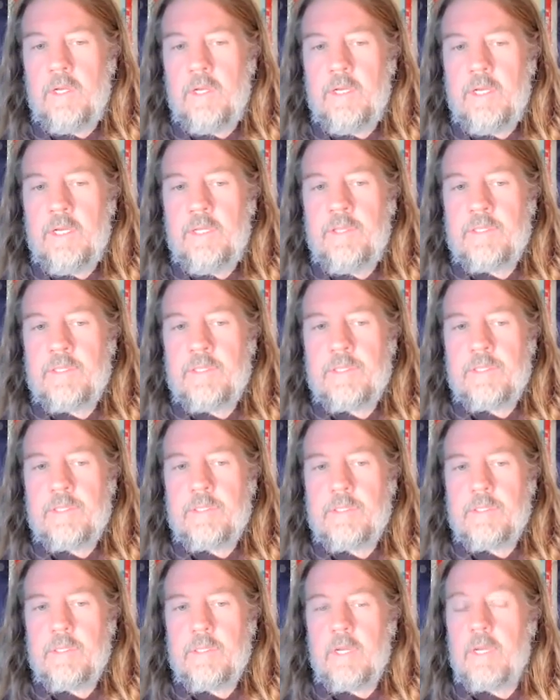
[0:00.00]
And
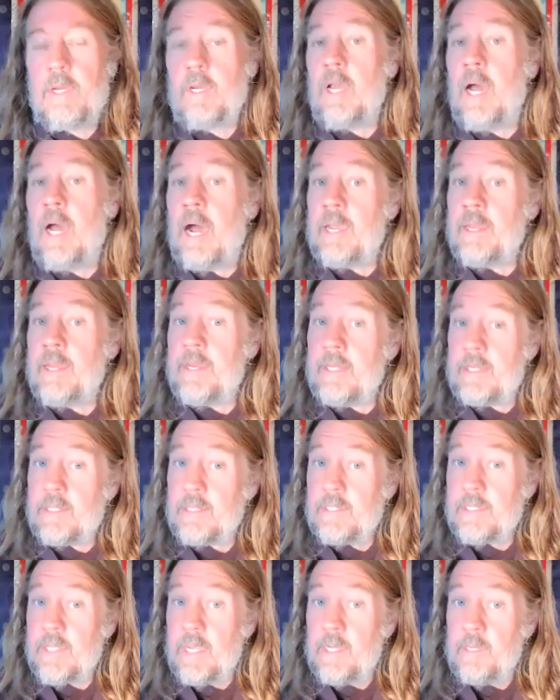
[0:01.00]
this guiding
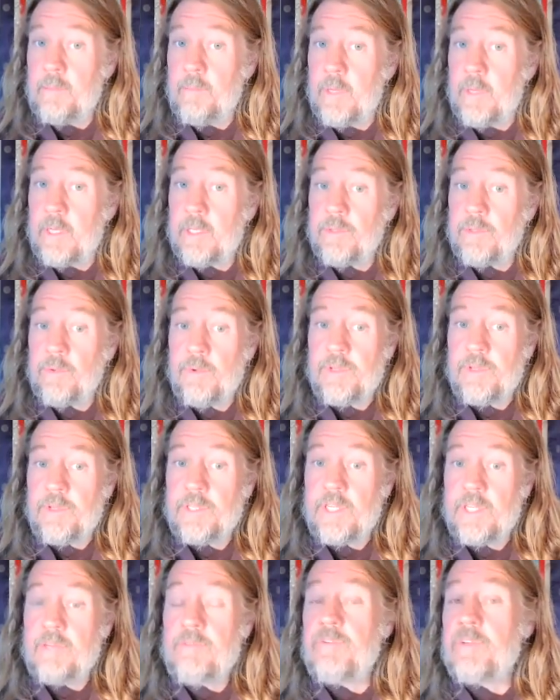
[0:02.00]
statement, or
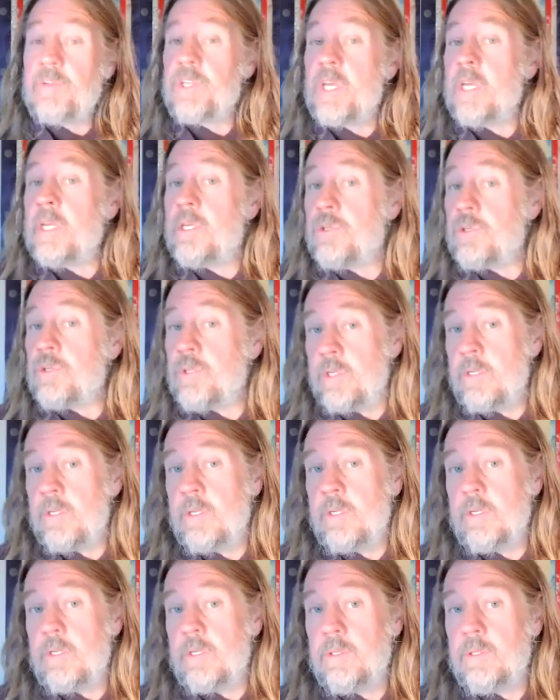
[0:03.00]
this
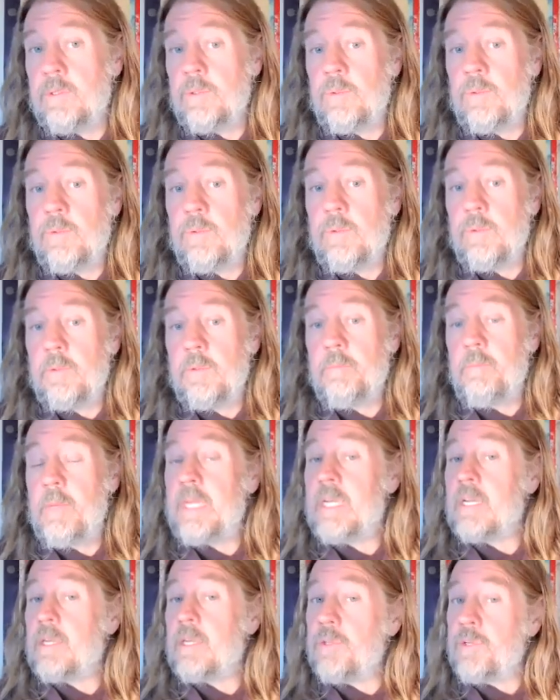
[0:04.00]
invitation to
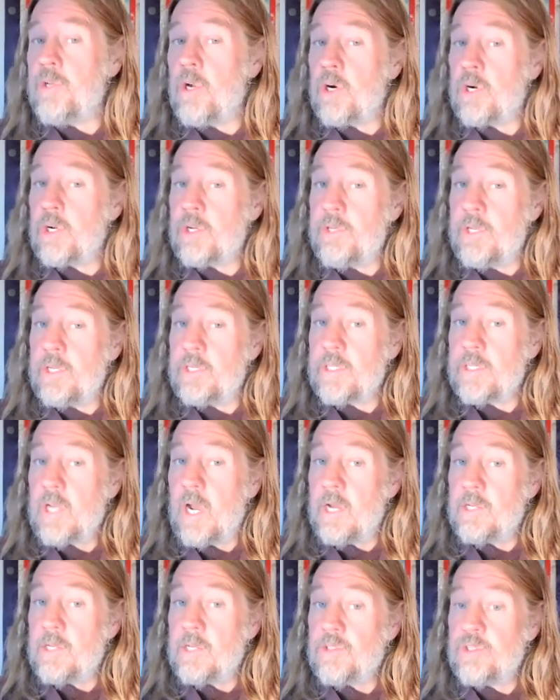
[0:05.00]
make the darkness
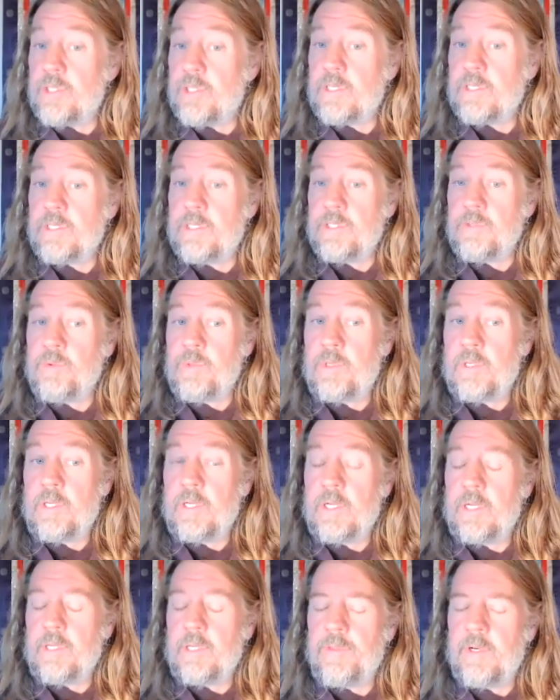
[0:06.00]
conscious, is
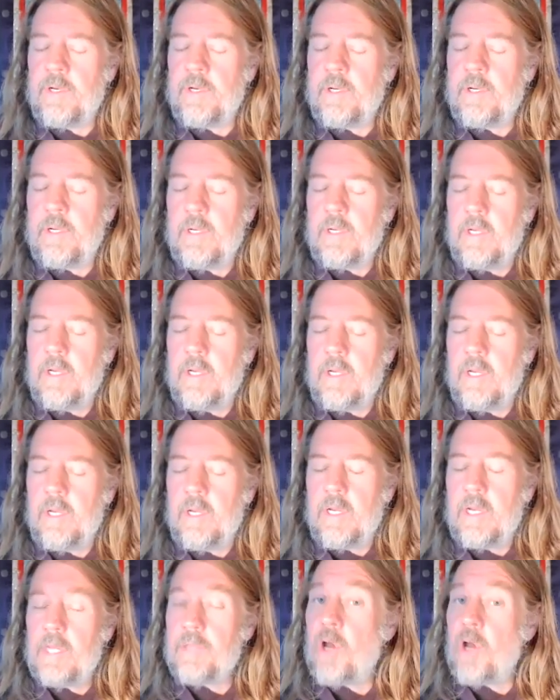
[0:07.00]
really at
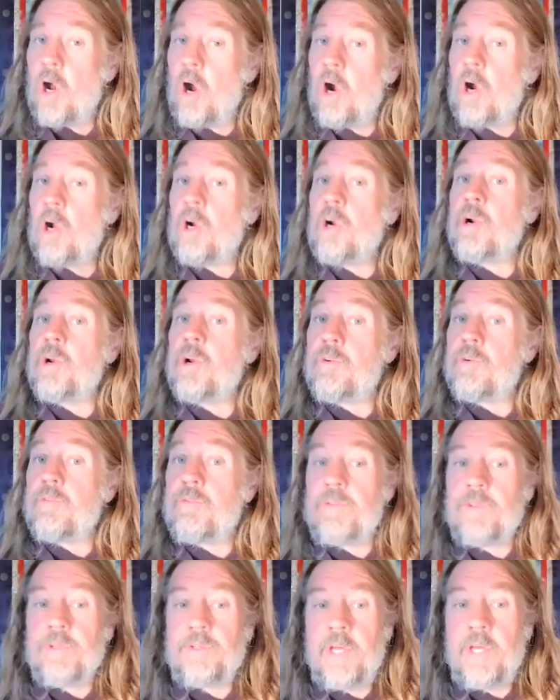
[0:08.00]
the heart
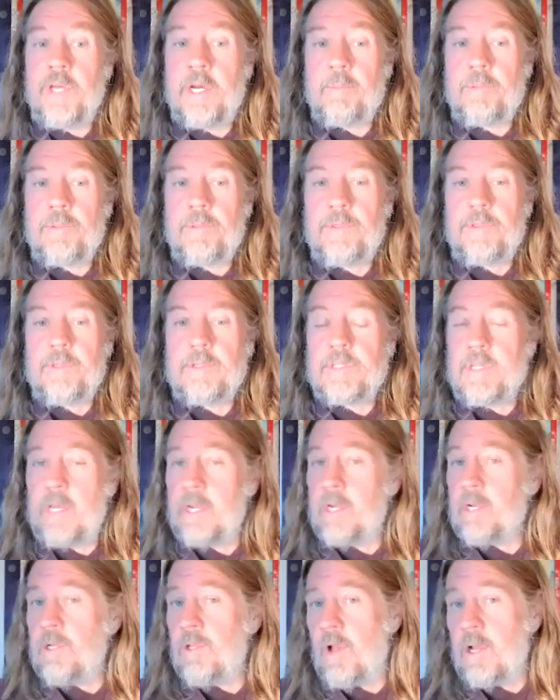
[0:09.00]
of the depth
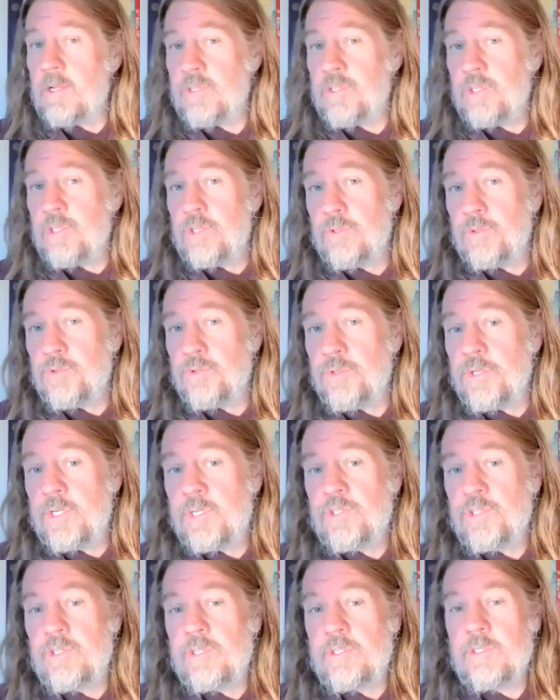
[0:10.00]
psychological
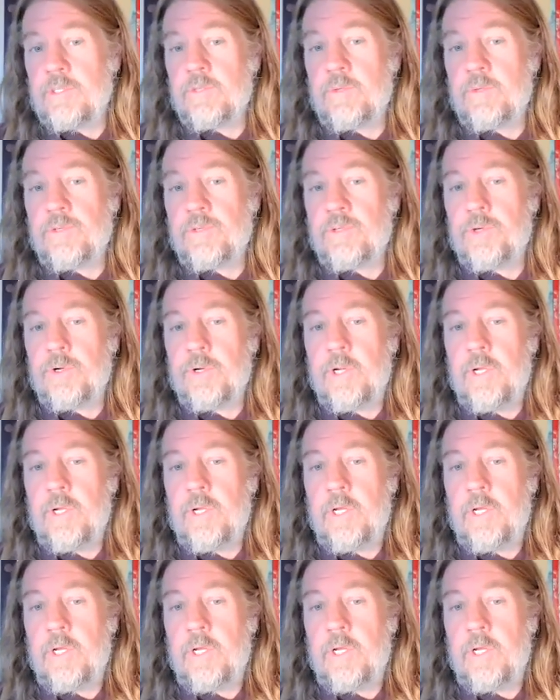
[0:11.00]
traditions, which are